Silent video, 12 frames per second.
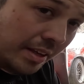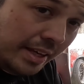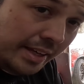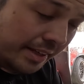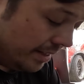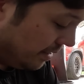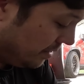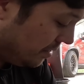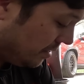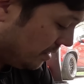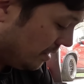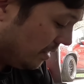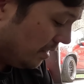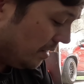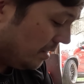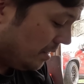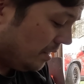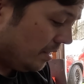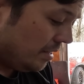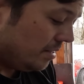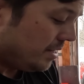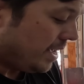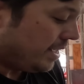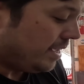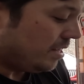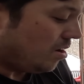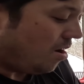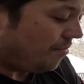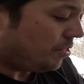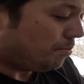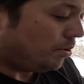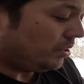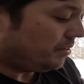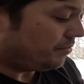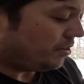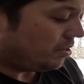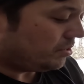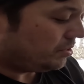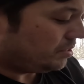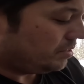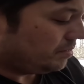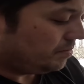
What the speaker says: is taking it off the pulley first,